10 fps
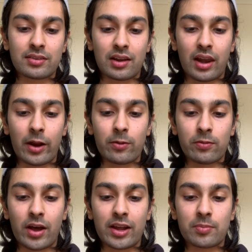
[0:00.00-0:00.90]

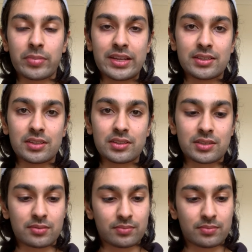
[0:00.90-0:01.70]
clarifying pieces.